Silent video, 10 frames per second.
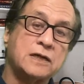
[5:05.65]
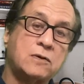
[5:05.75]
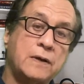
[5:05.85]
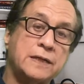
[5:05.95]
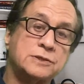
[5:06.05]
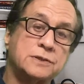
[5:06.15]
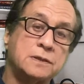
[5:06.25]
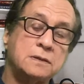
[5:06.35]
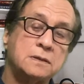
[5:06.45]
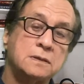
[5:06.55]

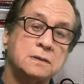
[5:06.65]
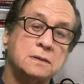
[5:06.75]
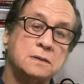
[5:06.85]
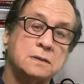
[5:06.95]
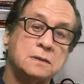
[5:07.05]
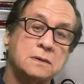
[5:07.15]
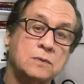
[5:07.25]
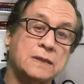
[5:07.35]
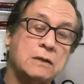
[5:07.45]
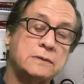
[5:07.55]
equation,
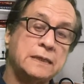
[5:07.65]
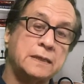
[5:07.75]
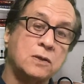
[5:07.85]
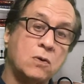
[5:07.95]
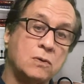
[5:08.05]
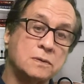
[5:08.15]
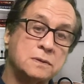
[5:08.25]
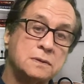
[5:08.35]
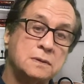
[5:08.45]
without getting old,